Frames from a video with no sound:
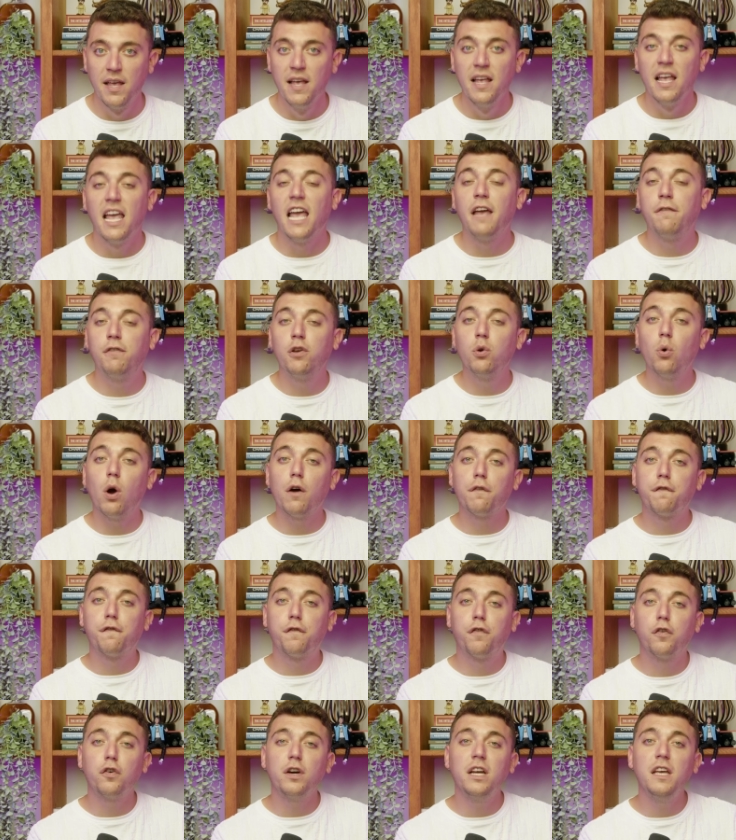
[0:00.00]
If you are
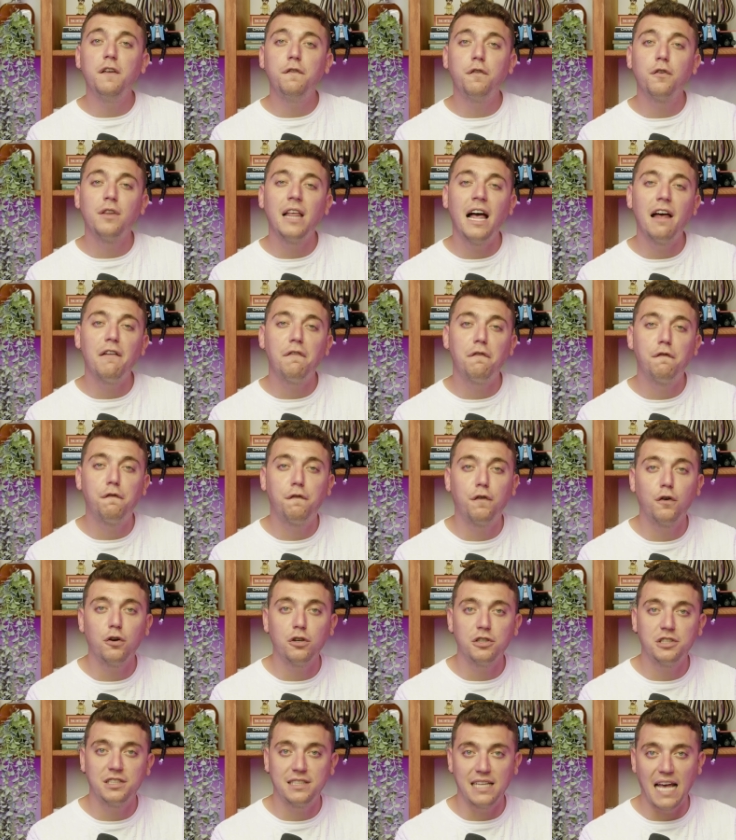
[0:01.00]
free for that
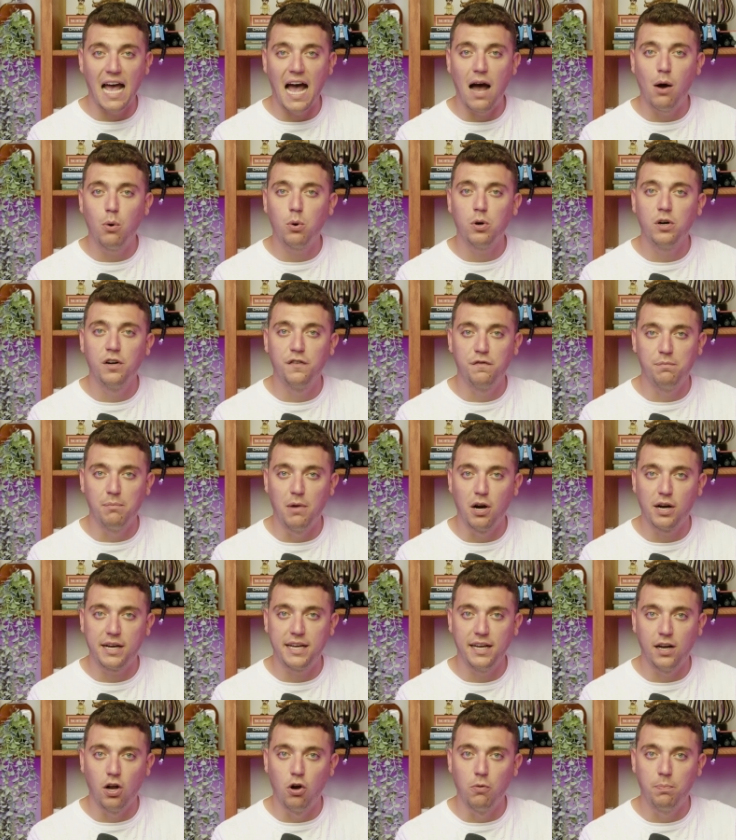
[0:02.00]
first hour of
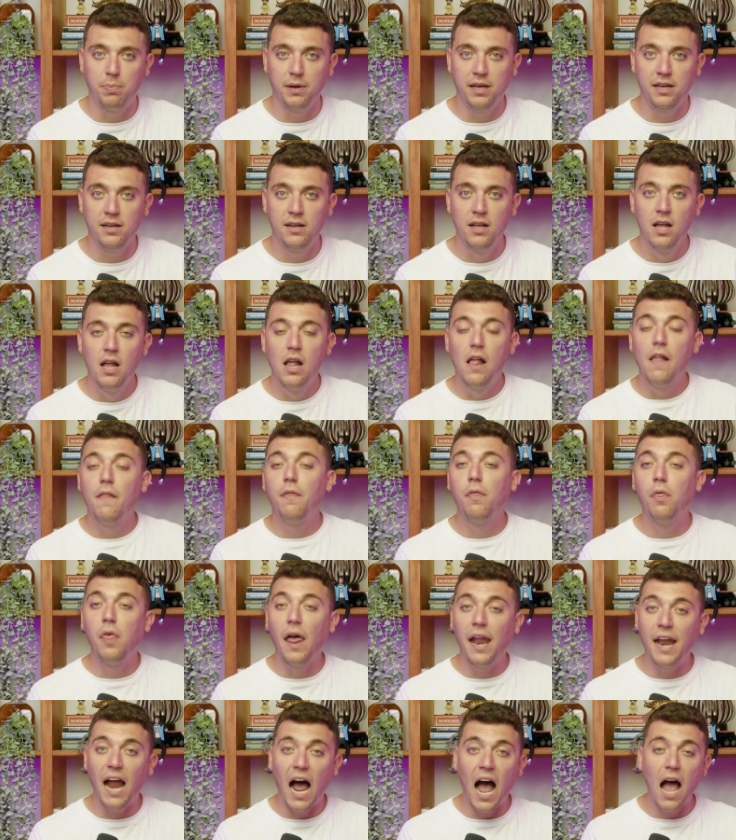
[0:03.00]
market open,
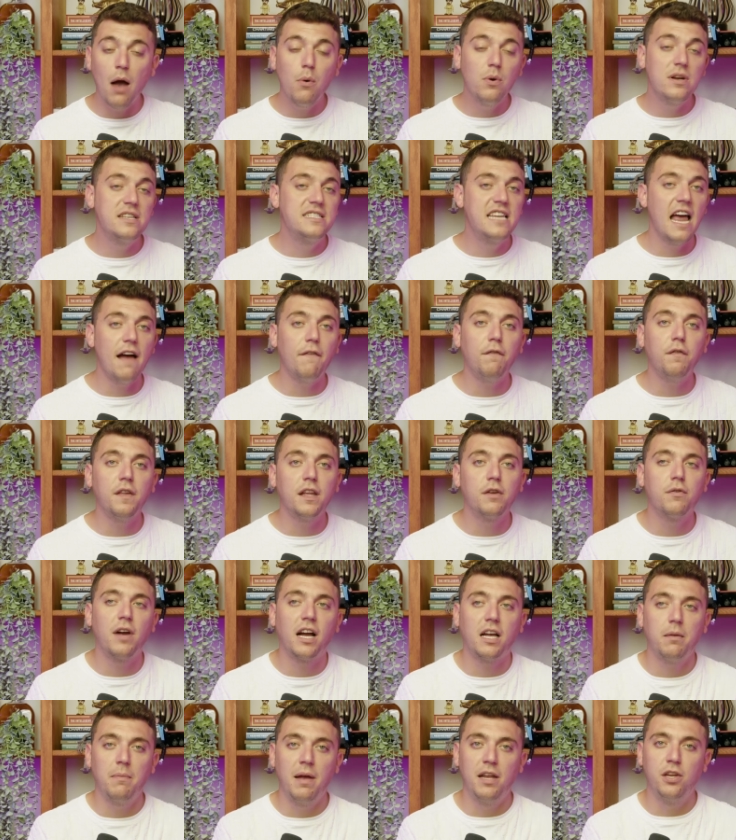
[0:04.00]
then I would definitely
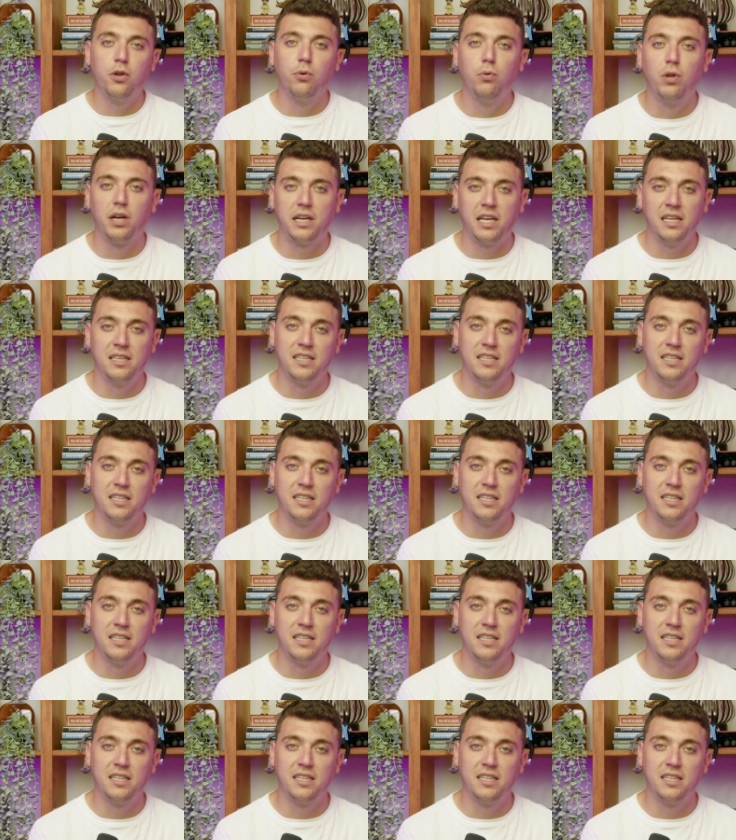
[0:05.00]
recommend you look into